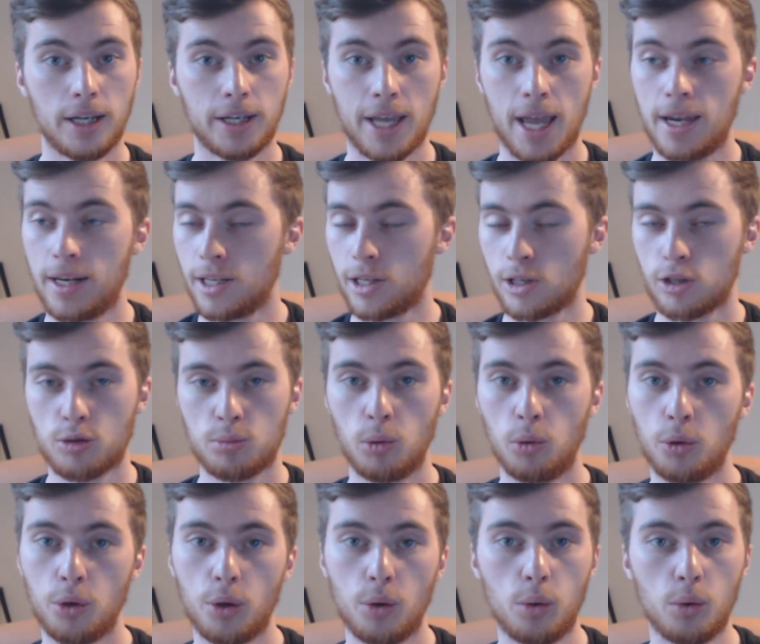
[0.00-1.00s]
again
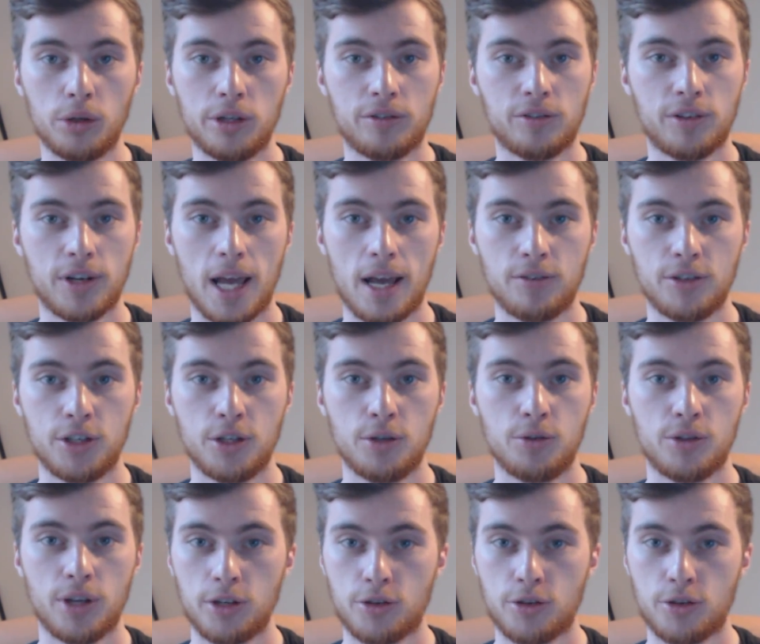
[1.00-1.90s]
explored all different avenues.